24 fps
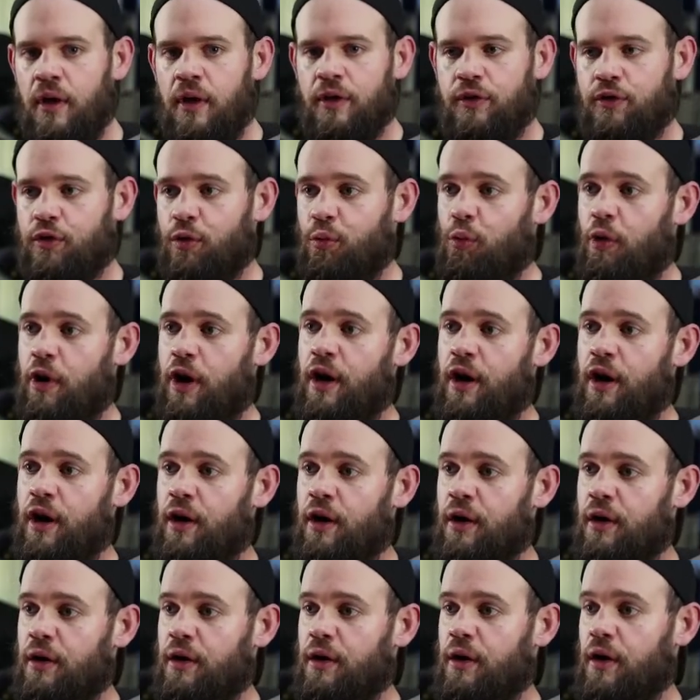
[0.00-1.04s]
to
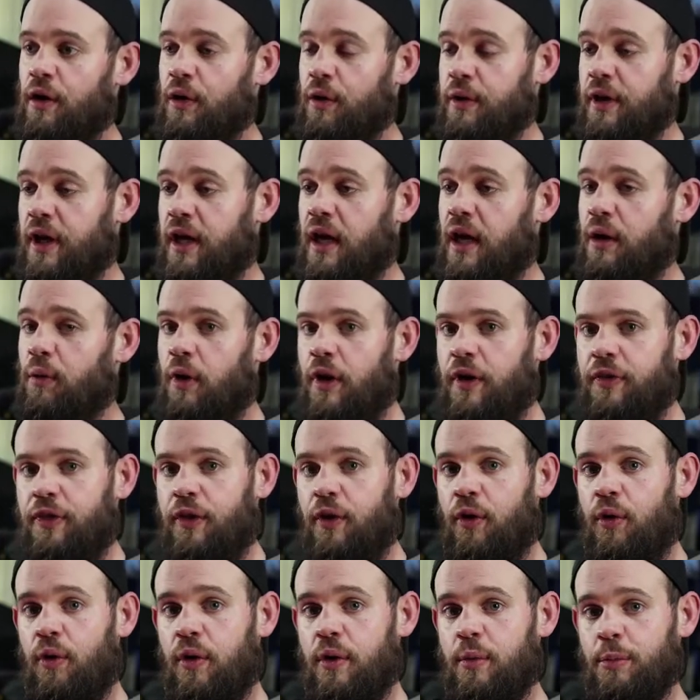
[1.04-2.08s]
where, okay, I want
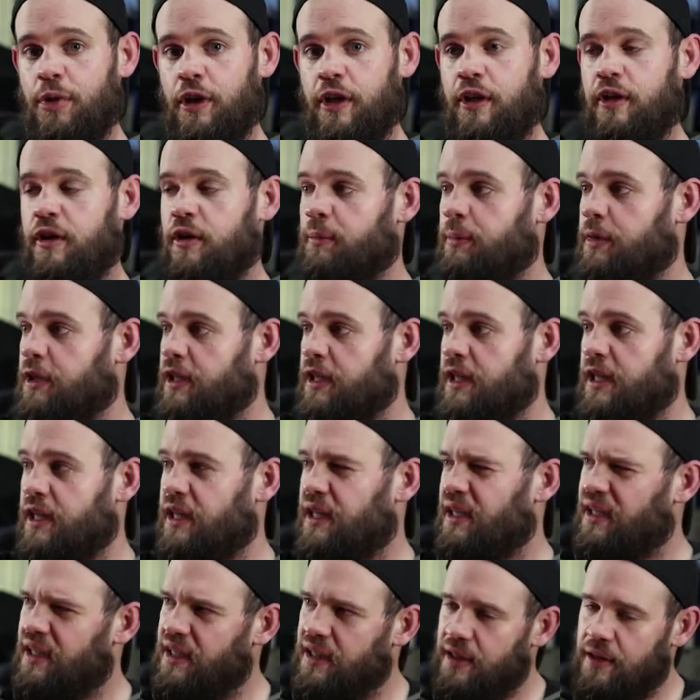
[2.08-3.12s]
the horn player to be
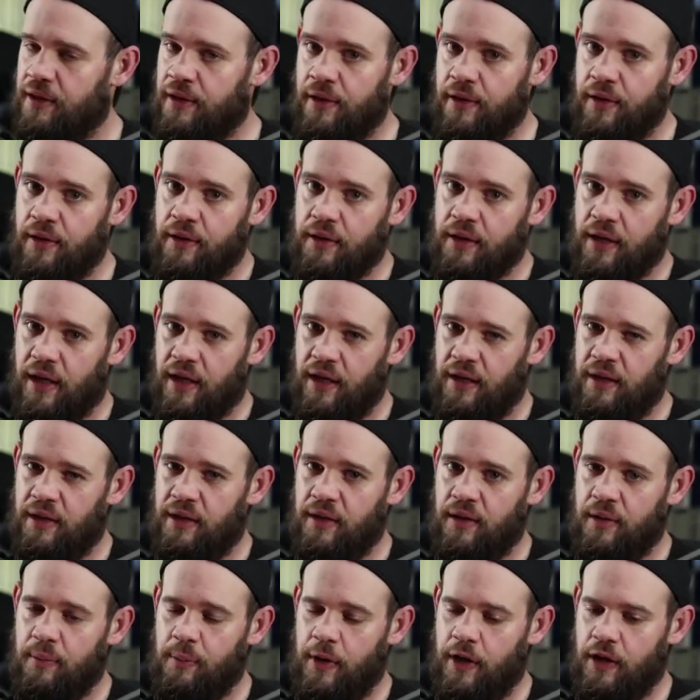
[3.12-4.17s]
here kind of
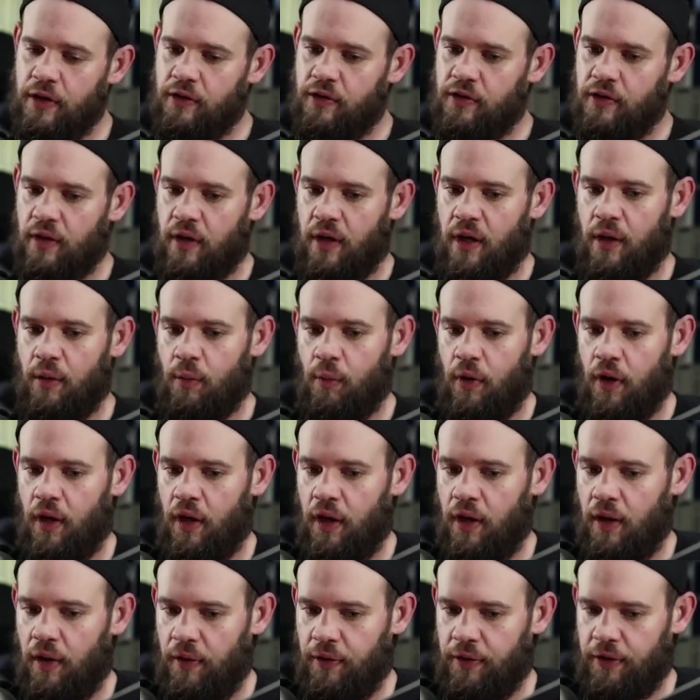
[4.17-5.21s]
in the mix, and I
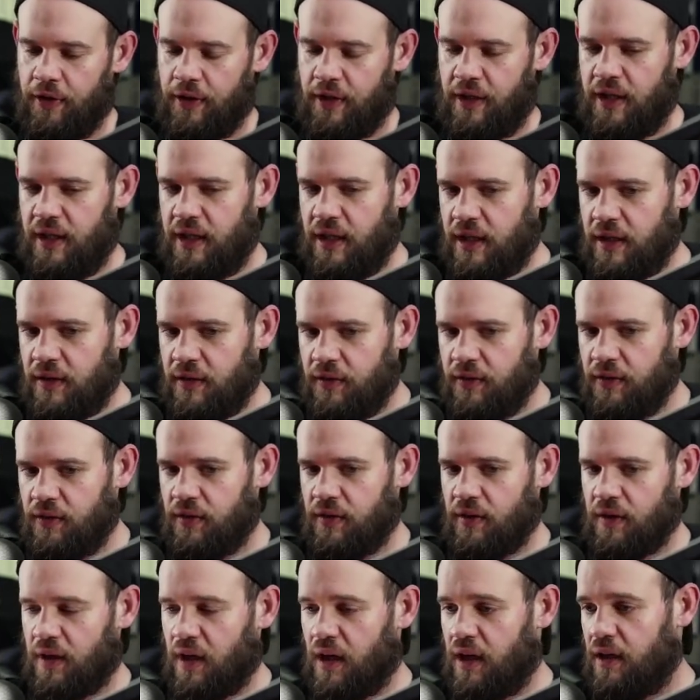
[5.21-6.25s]
want the keys
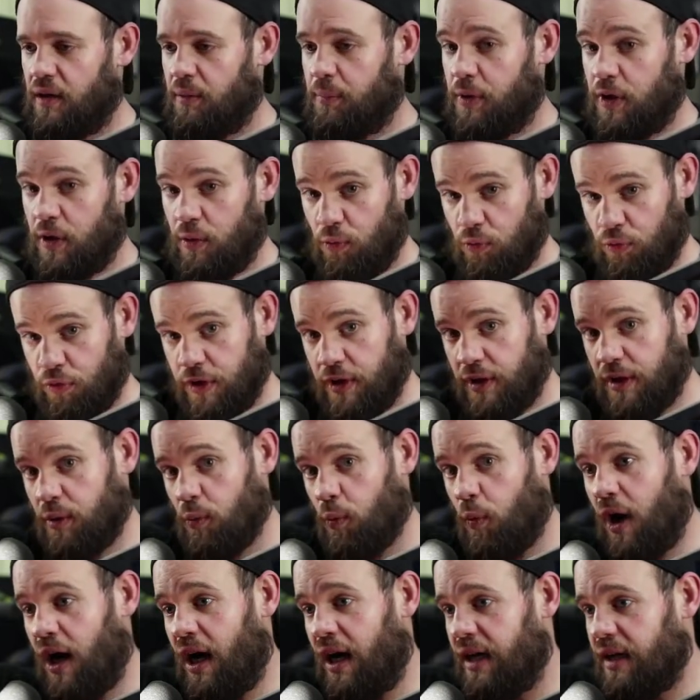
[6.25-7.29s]
to kind of be really
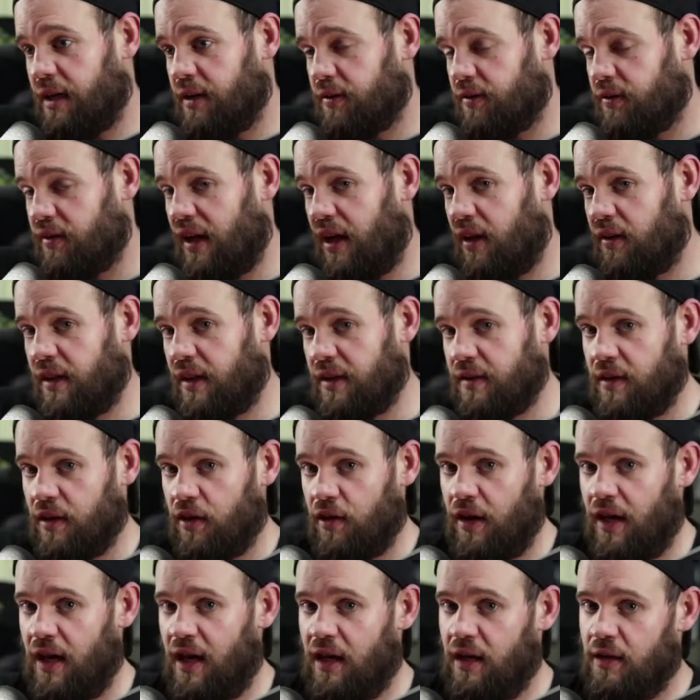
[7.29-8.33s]
wide and sound like
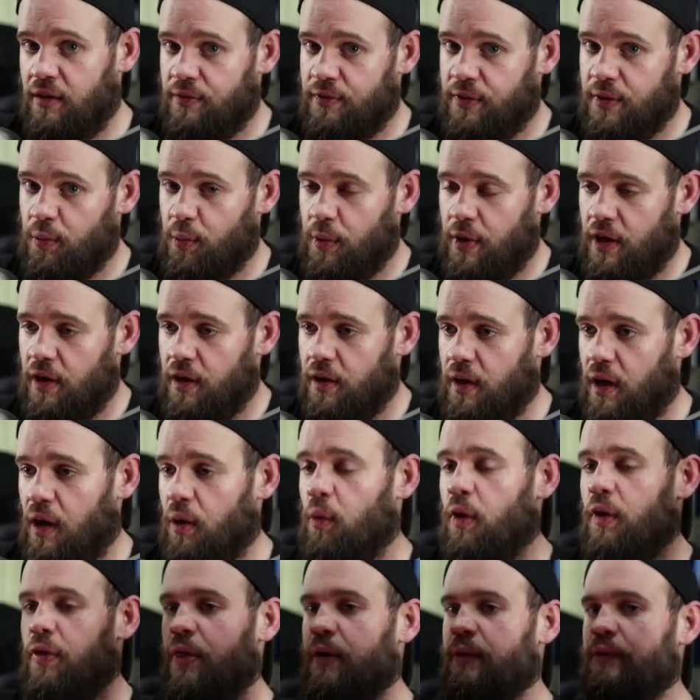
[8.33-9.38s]
they're everywhere, and I
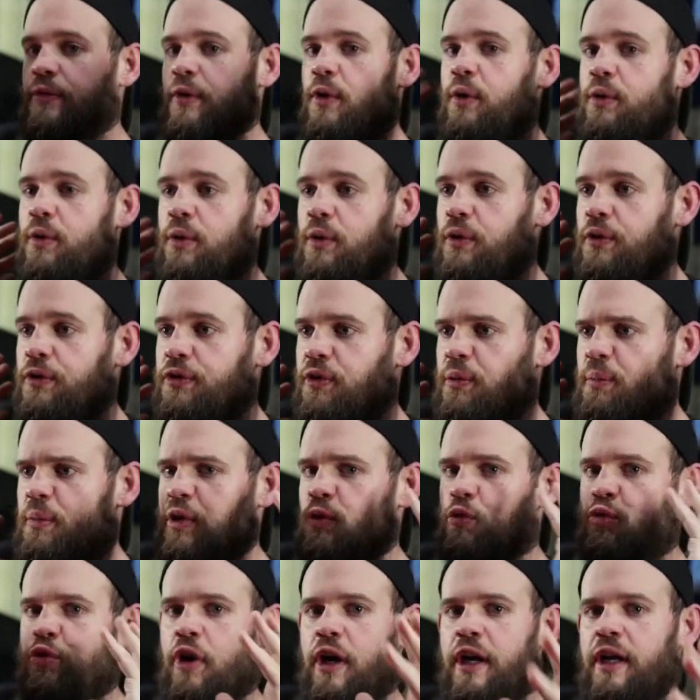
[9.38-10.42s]
want the vocals to
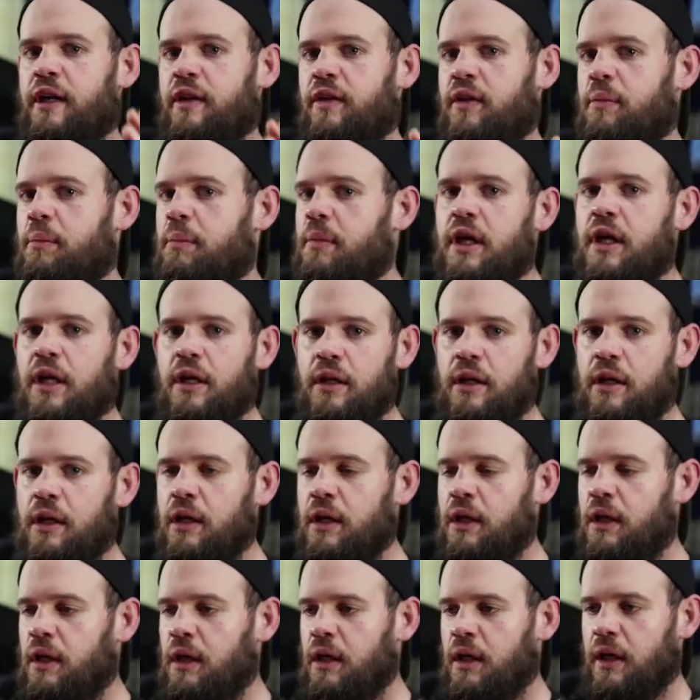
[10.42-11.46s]
be right in the middle,
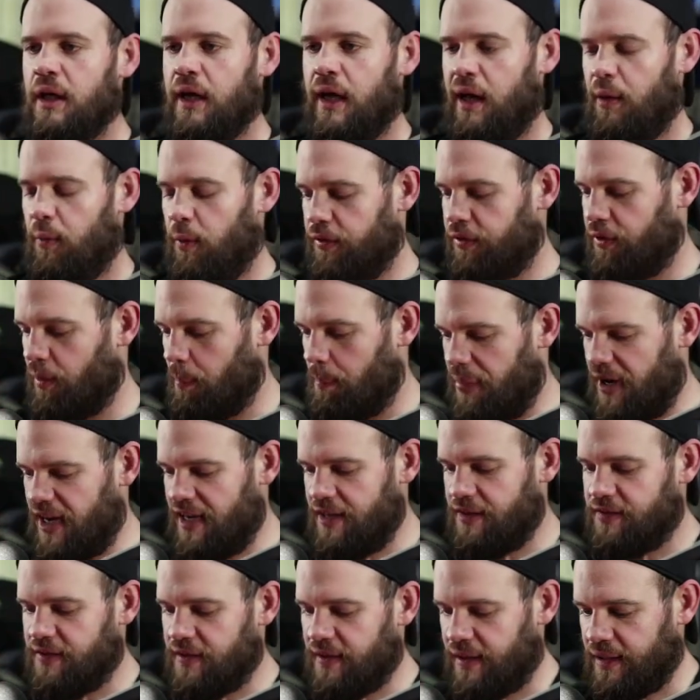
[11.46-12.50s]
and I want the
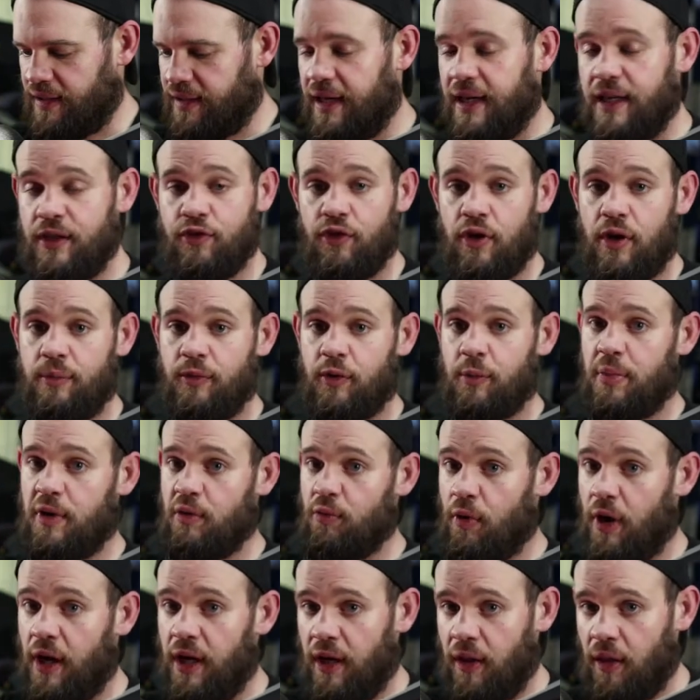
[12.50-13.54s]
bass and the kick drum to be
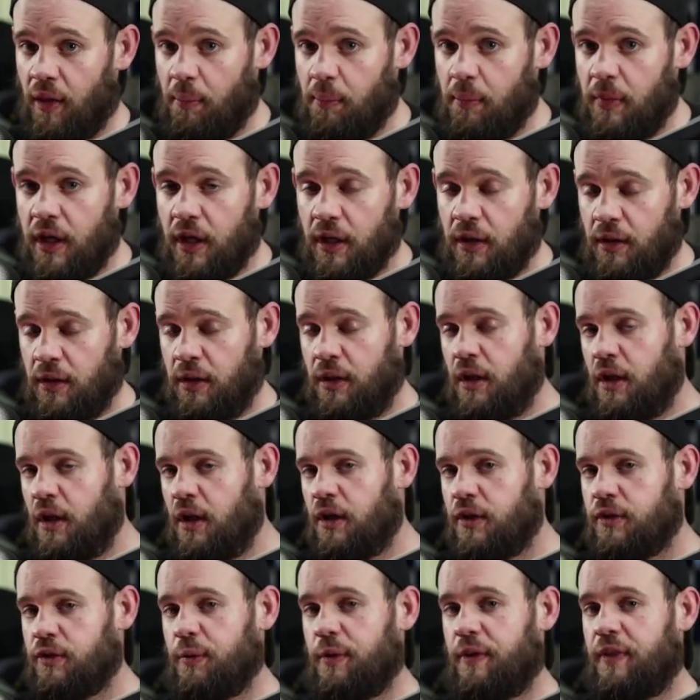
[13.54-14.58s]
right in the middle.
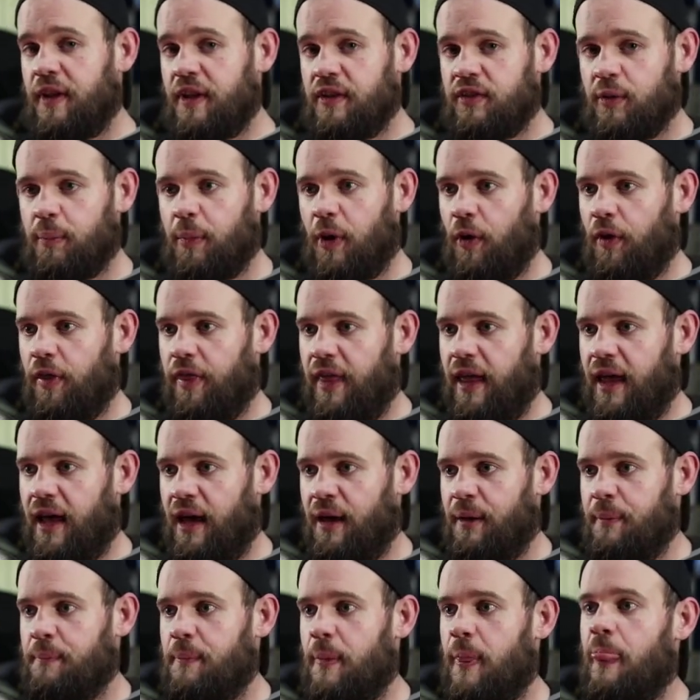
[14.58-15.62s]
So he thinks about
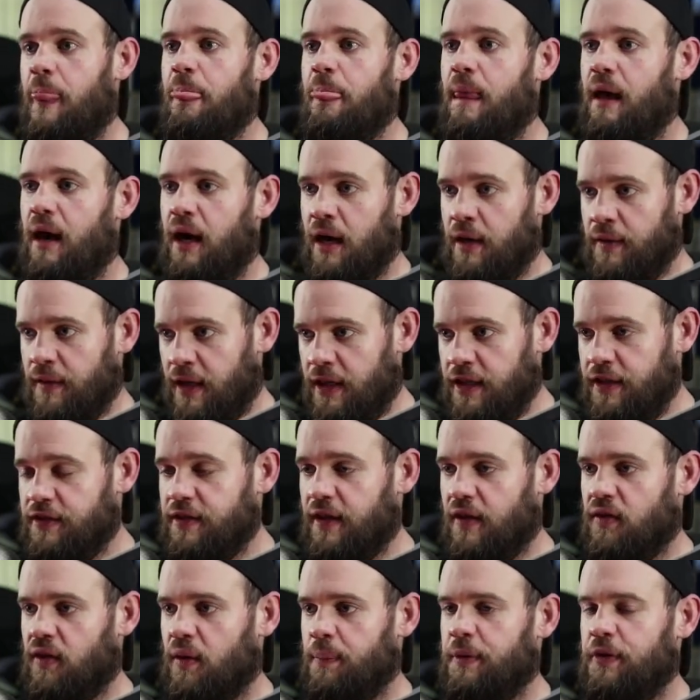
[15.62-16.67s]
that, and then he
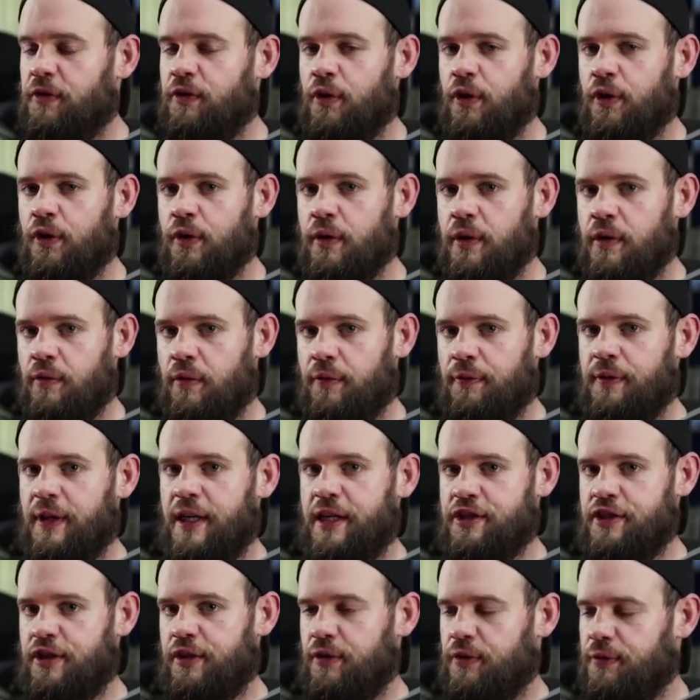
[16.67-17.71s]
sets up his early
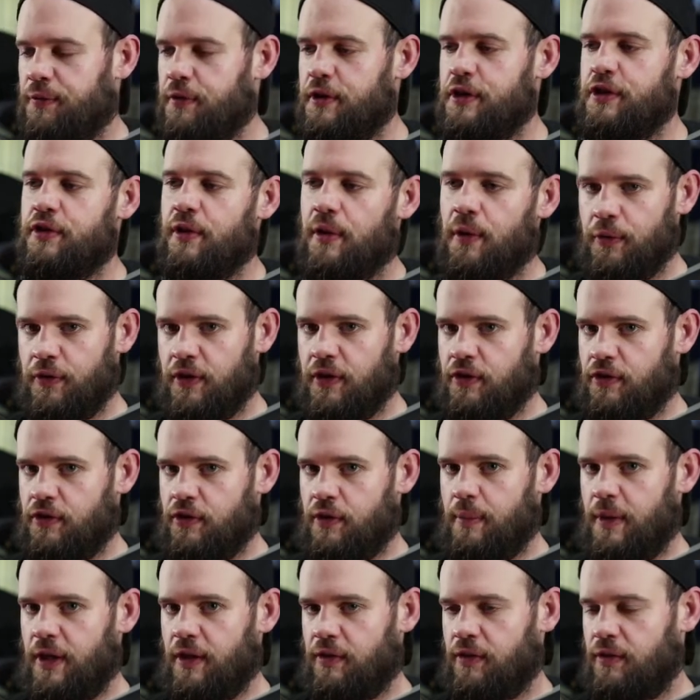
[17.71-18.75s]
reflections for each of those
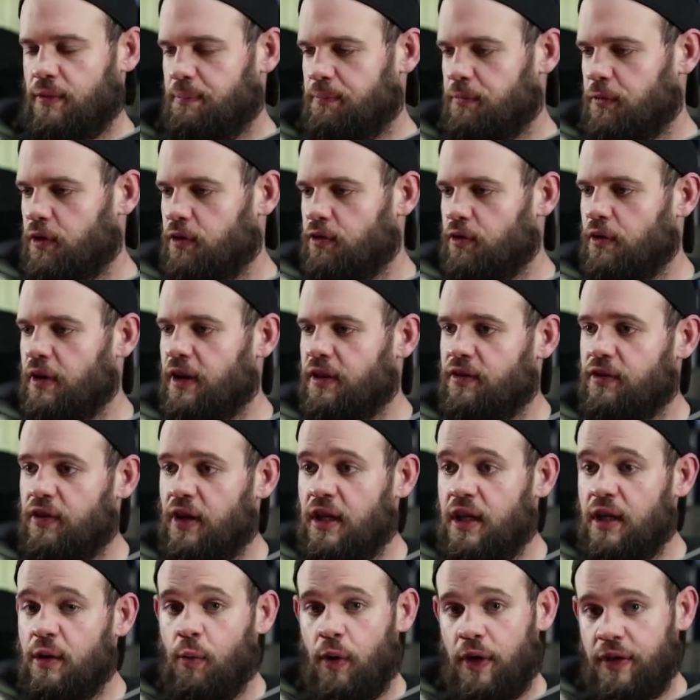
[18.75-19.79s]
instruments. So let's
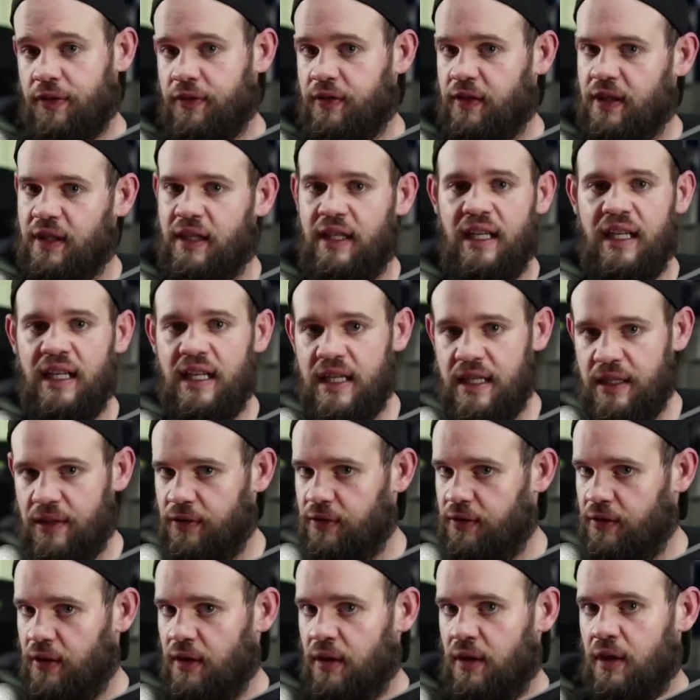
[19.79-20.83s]
say he wants the
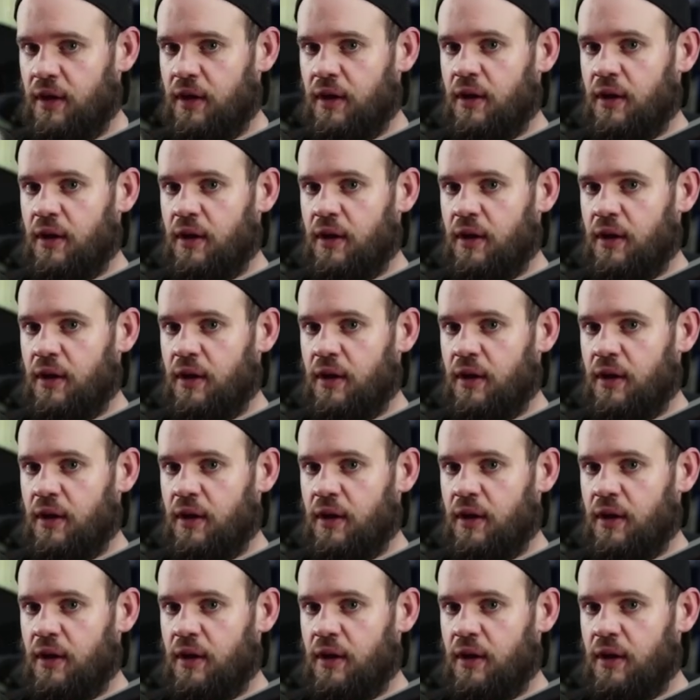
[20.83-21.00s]
keys.